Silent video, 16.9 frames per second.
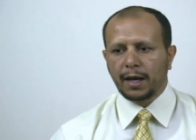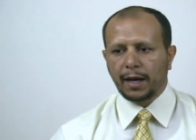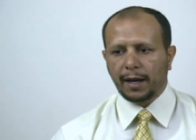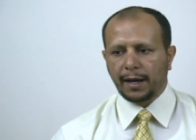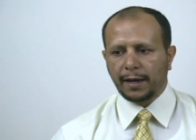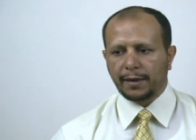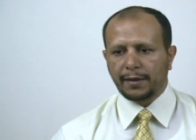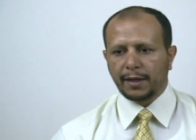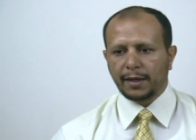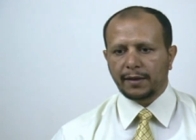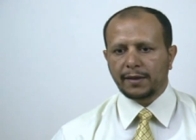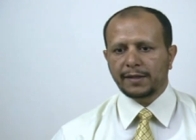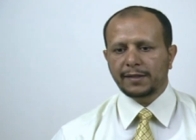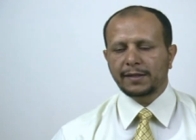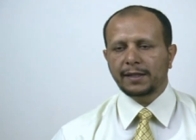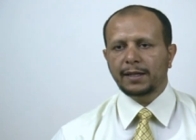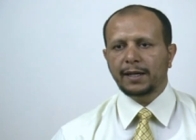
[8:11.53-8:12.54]

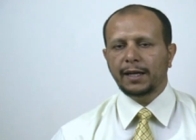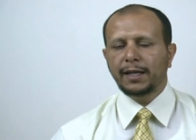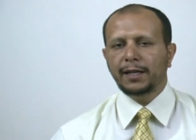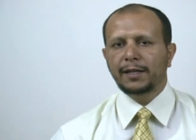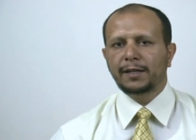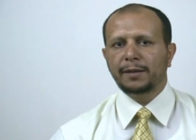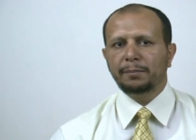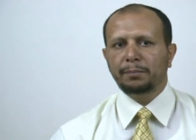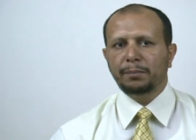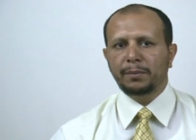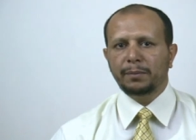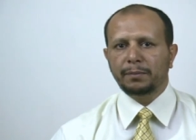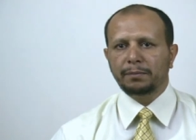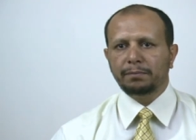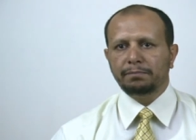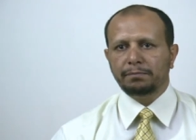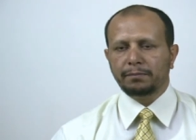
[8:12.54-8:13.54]
The second
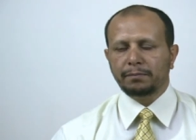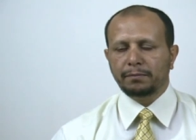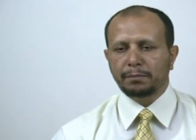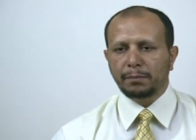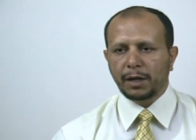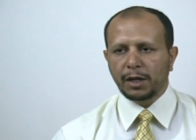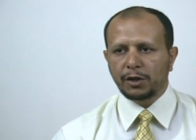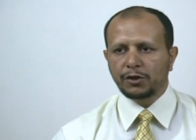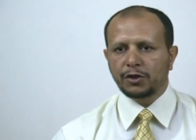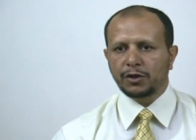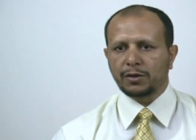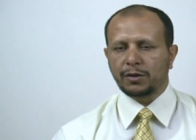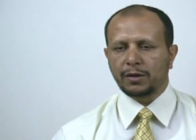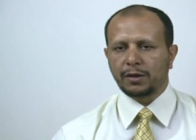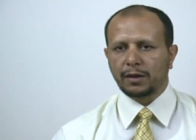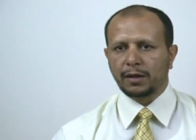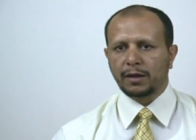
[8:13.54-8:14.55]

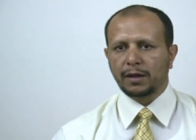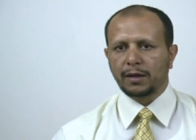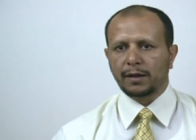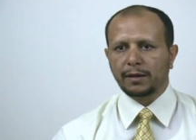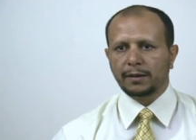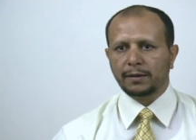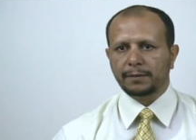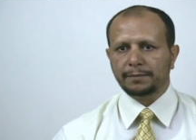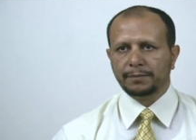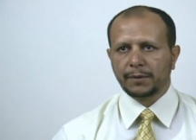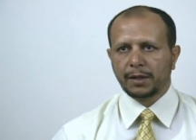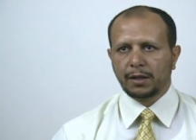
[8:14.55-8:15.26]
major